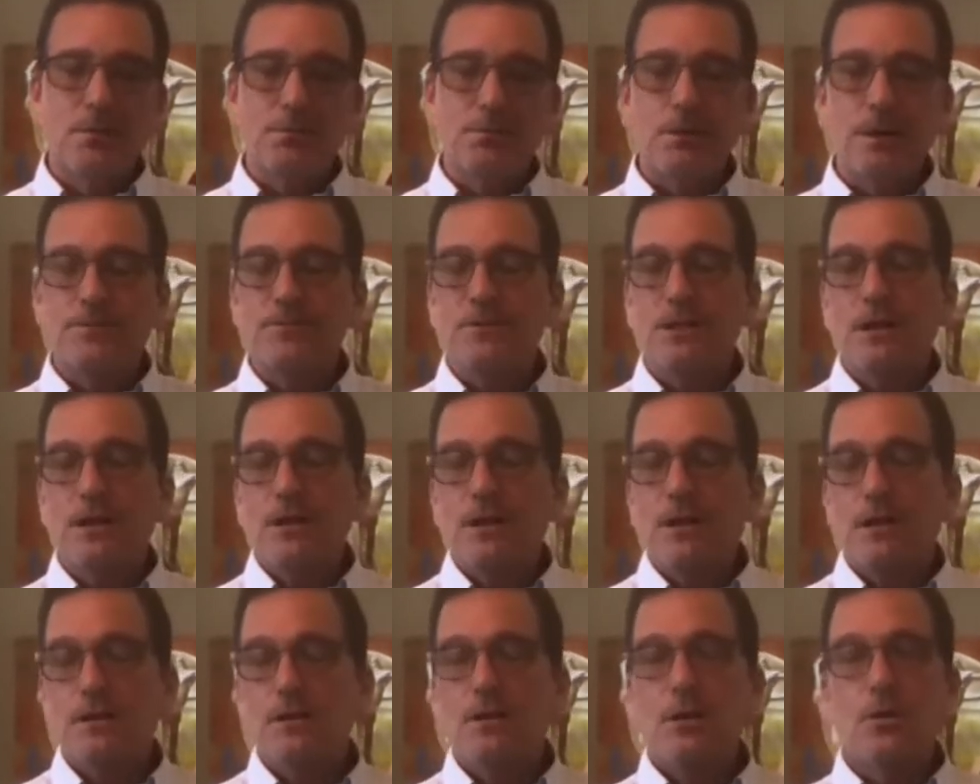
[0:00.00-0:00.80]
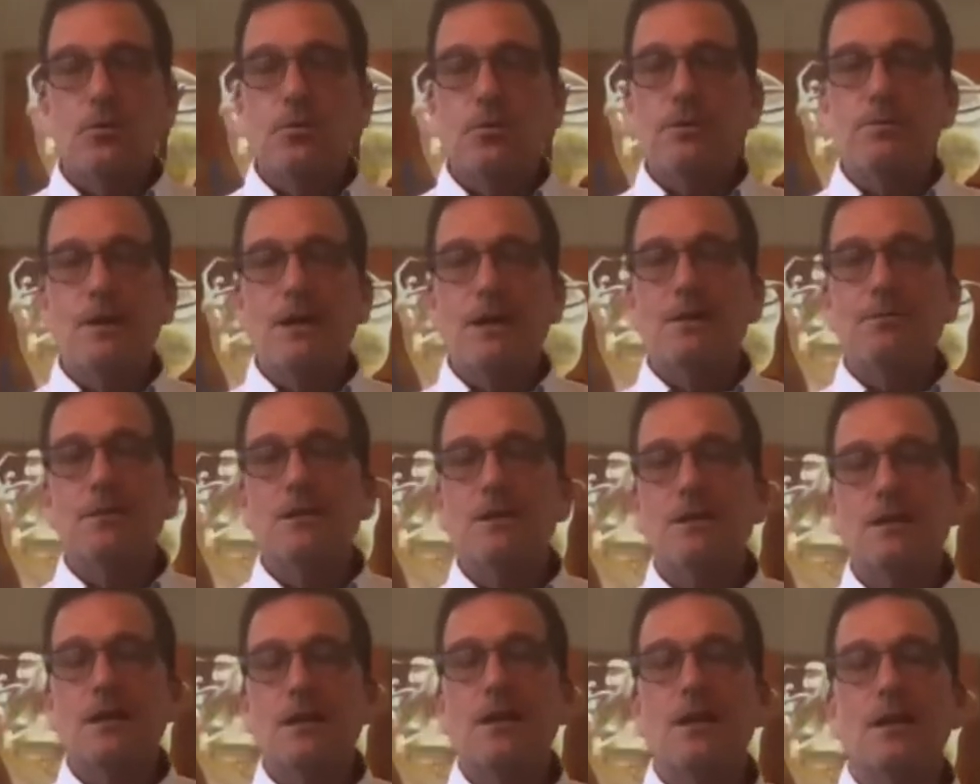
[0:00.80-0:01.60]
But, you know, we may
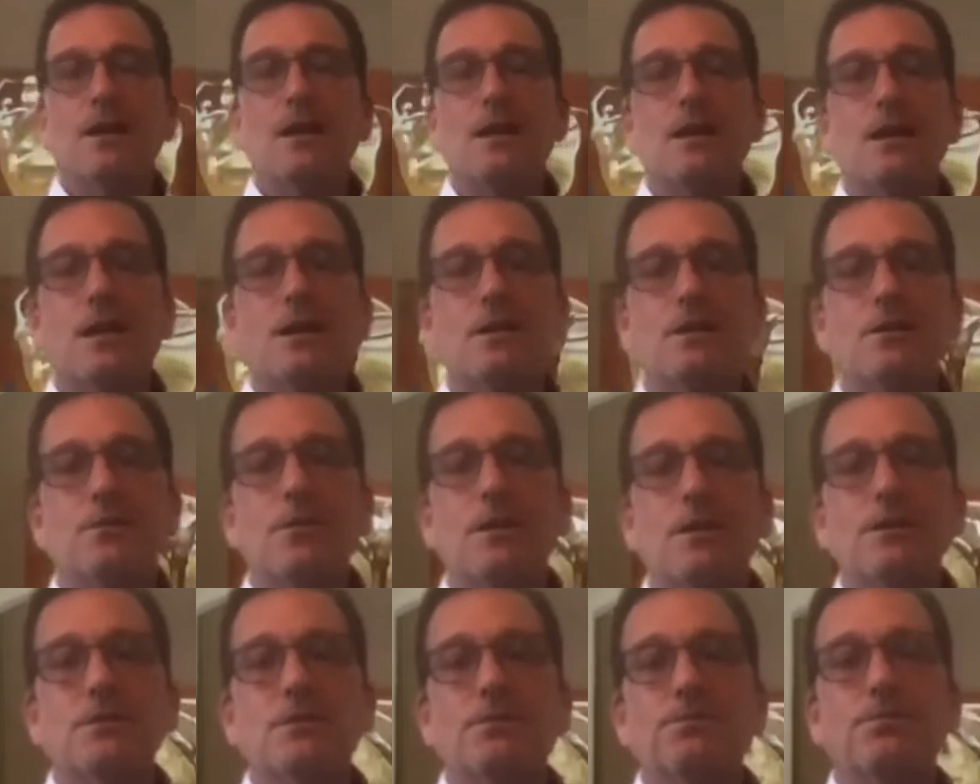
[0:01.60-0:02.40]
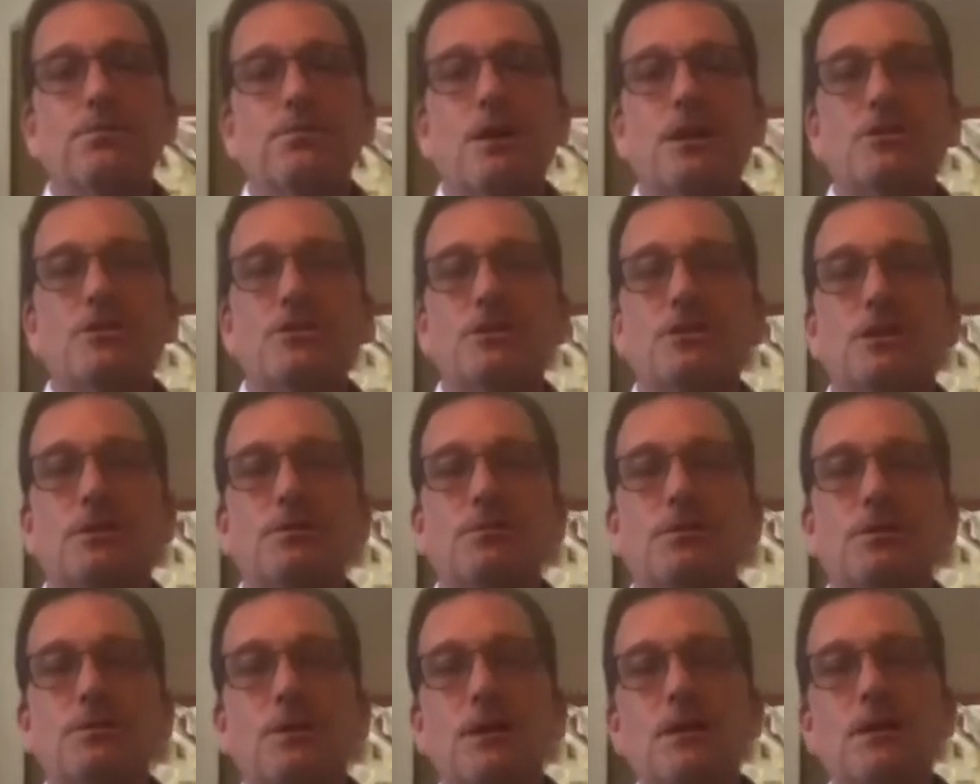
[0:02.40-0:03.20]
be at, at a Great Depression
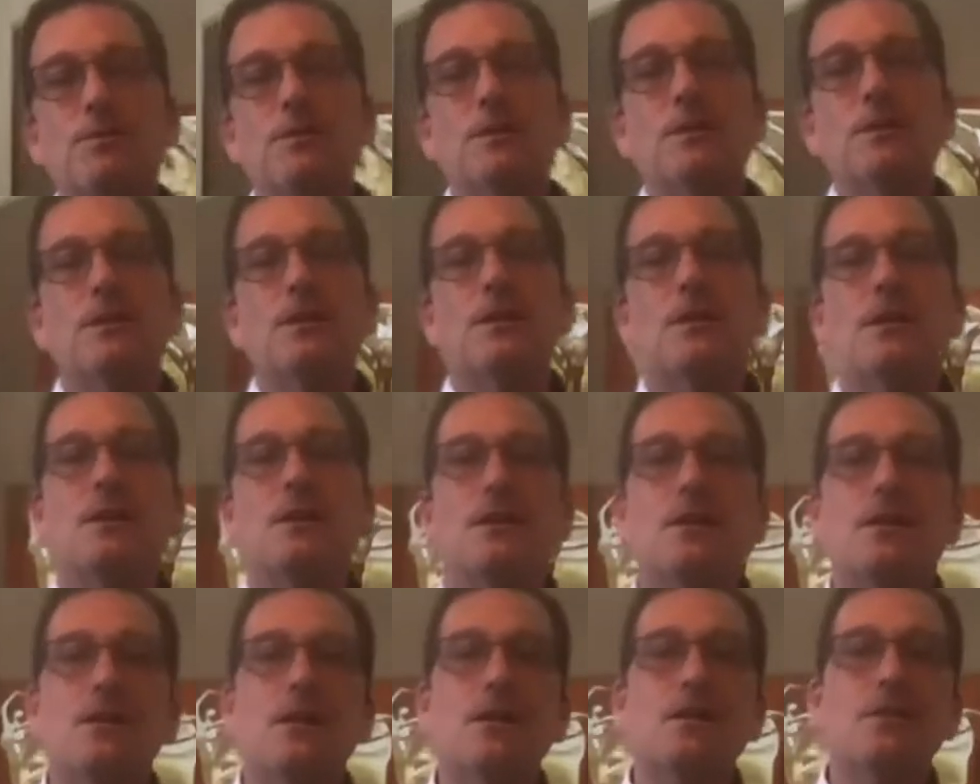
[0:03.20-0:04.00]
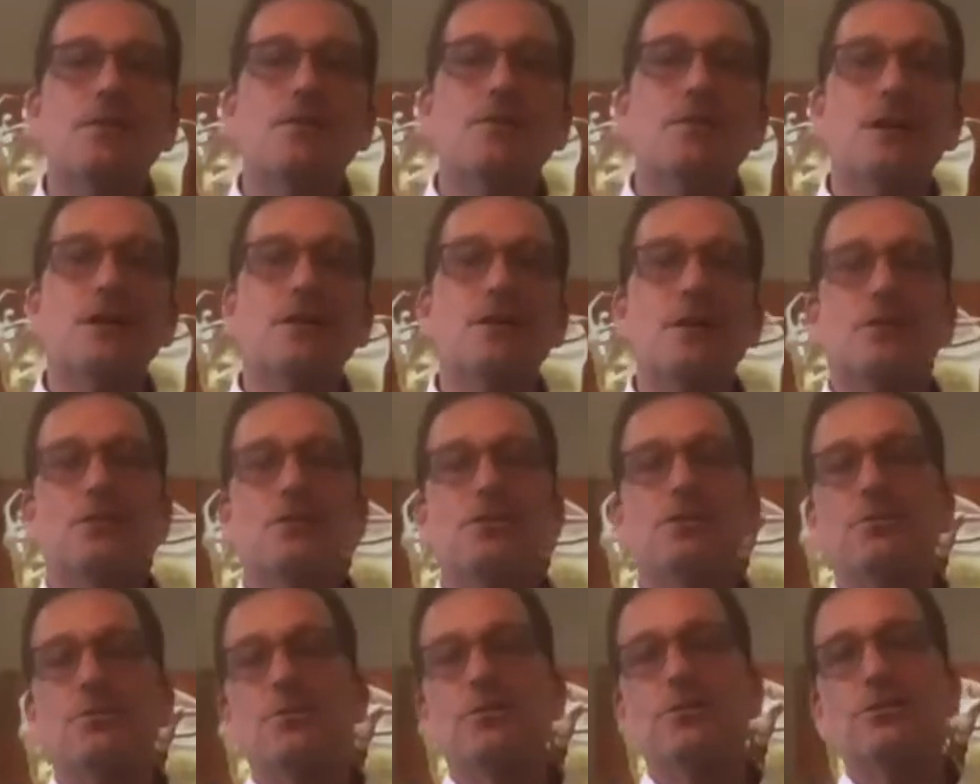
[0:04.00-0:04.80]
and we may be at, a, at an event
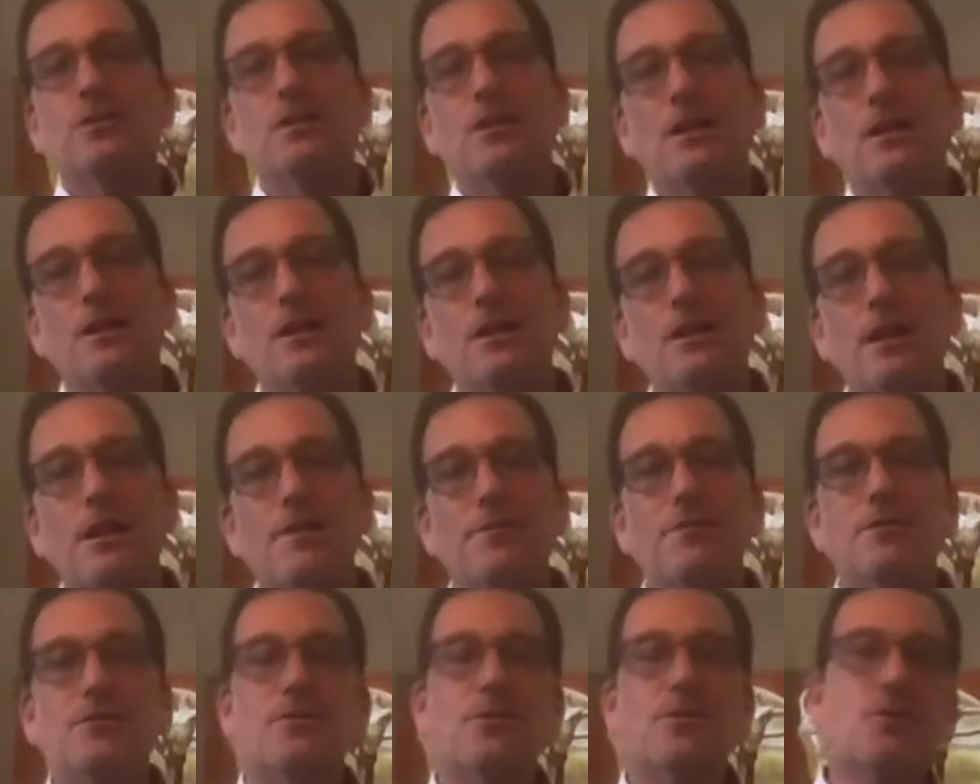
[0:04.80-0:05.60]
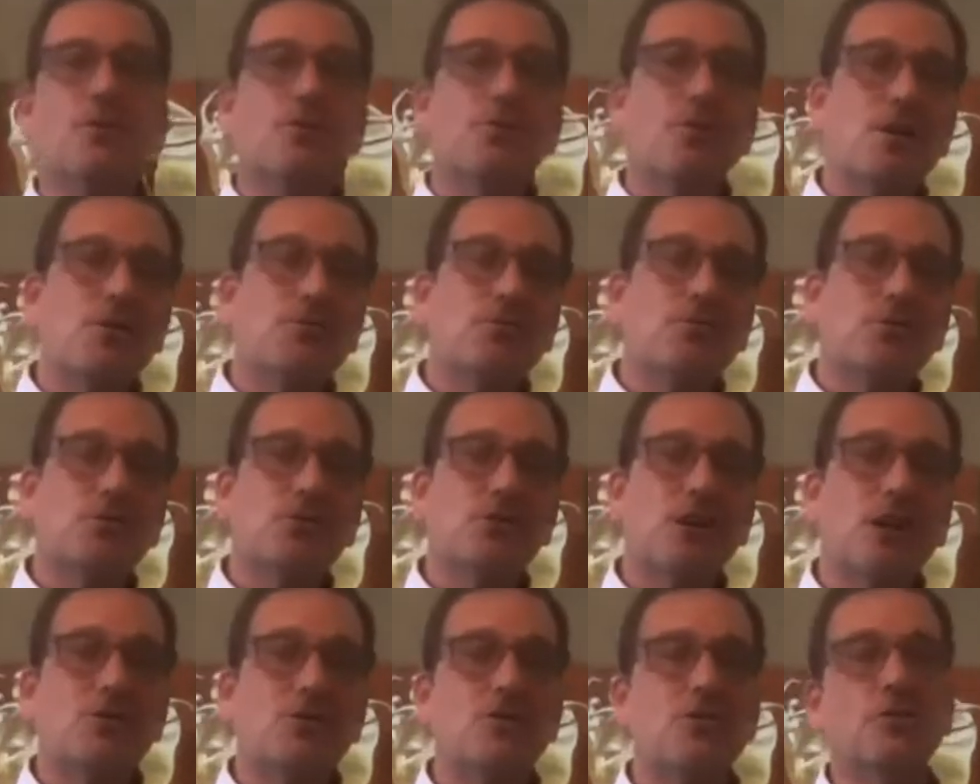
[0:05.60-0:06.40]
that's similar to 9-11 or the Great
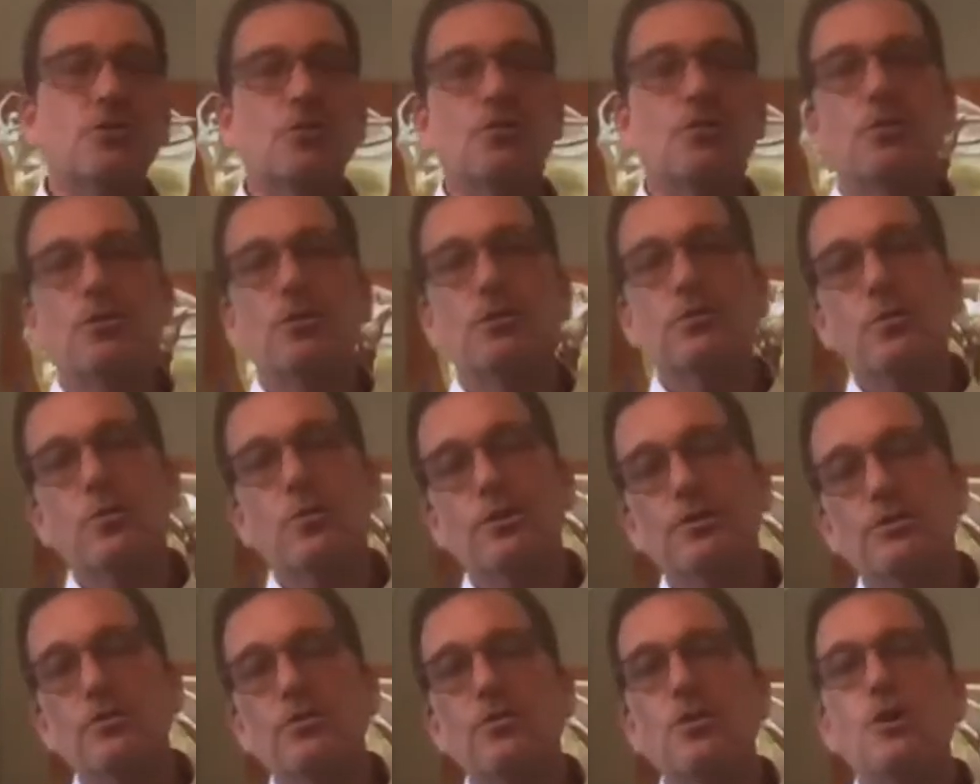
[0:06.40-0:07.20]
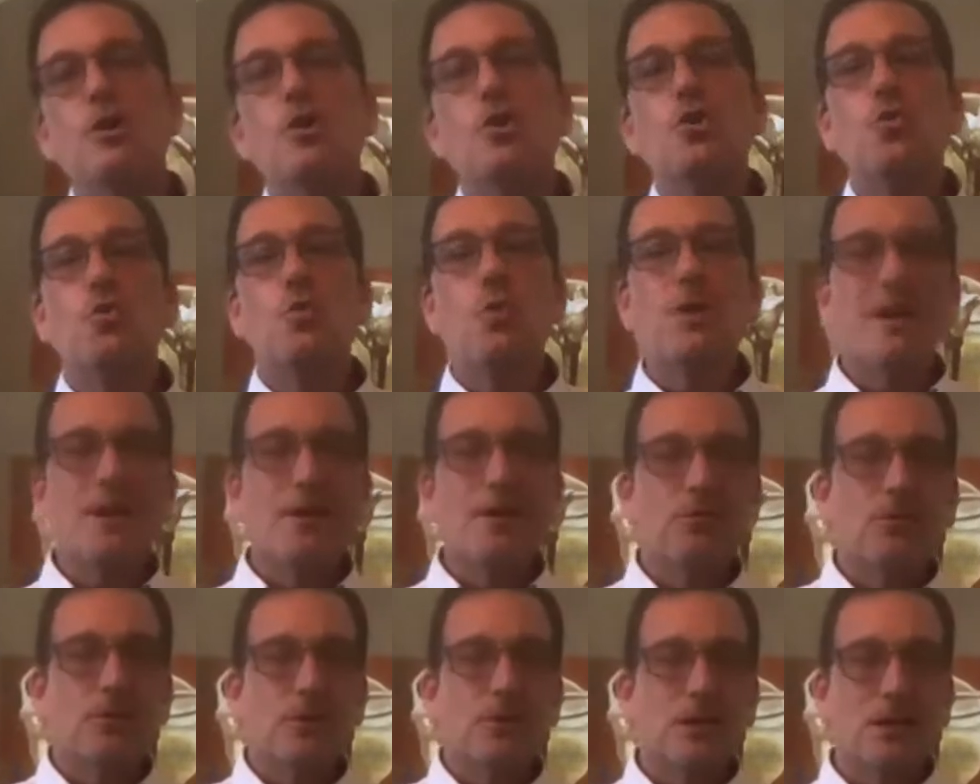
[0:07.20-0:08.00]
Recession or World War II,
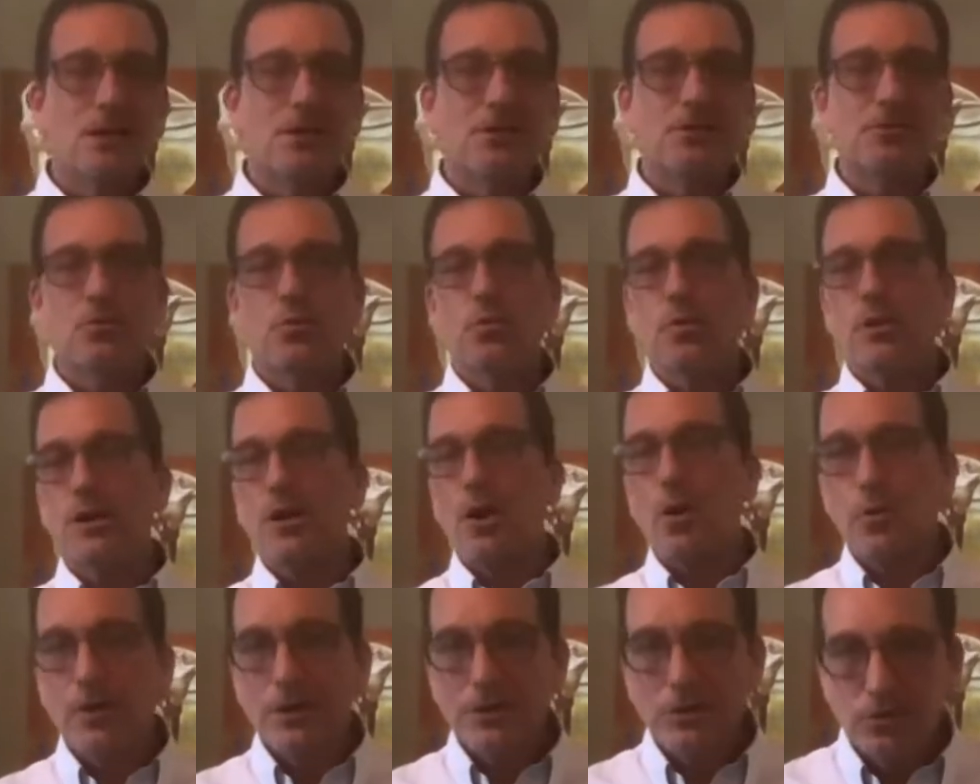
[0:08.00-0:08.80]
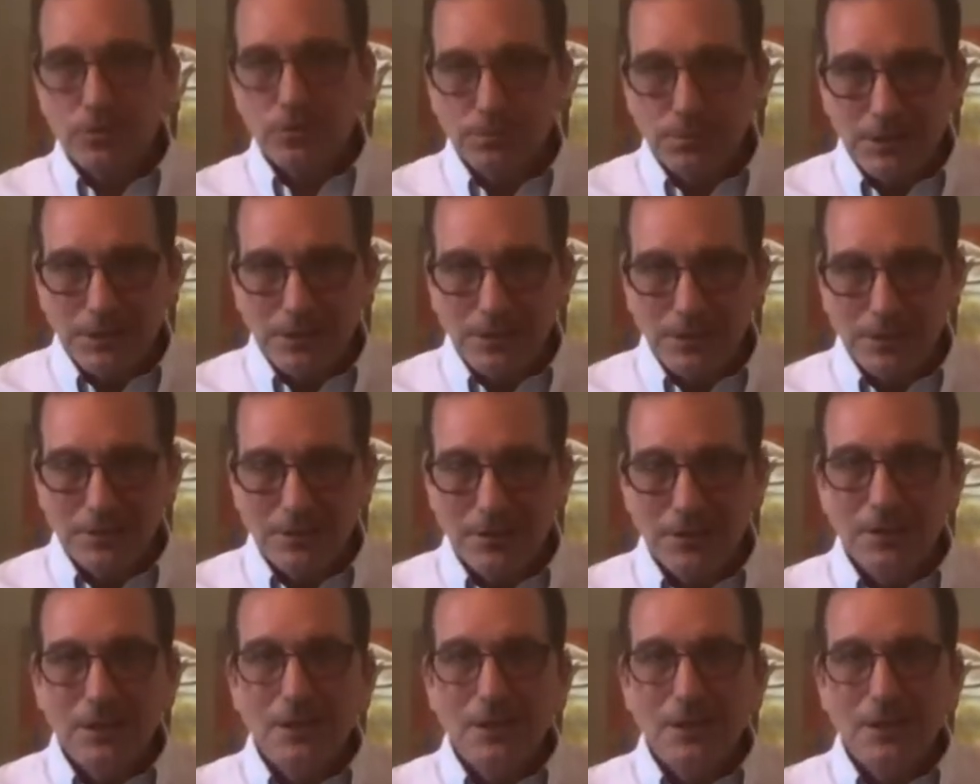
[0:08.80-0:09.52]
whatever it is, we're going to beat it.